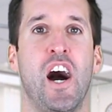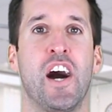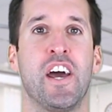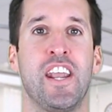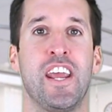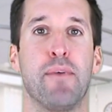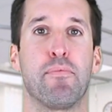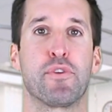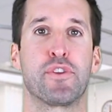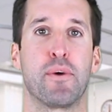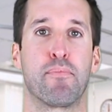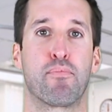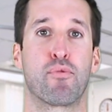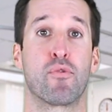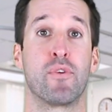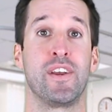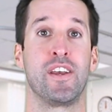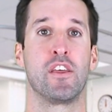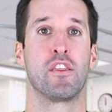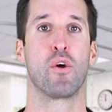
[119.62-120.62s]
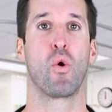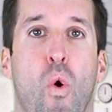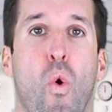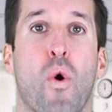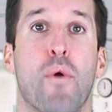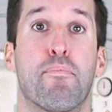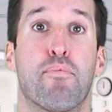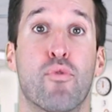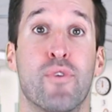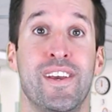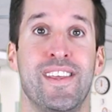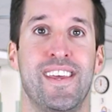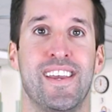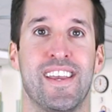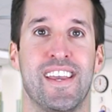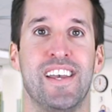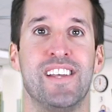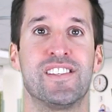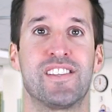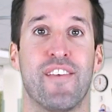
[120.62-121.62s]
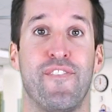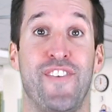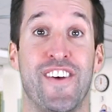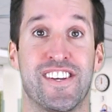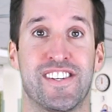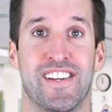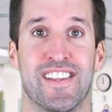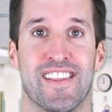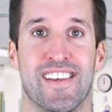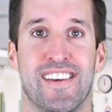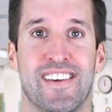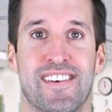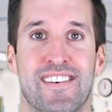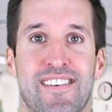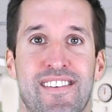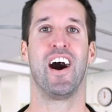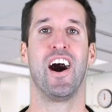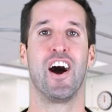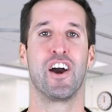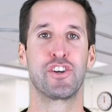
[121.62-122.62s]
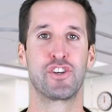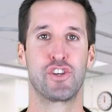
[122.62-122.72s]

unable to breathe or breathing insufficiently. A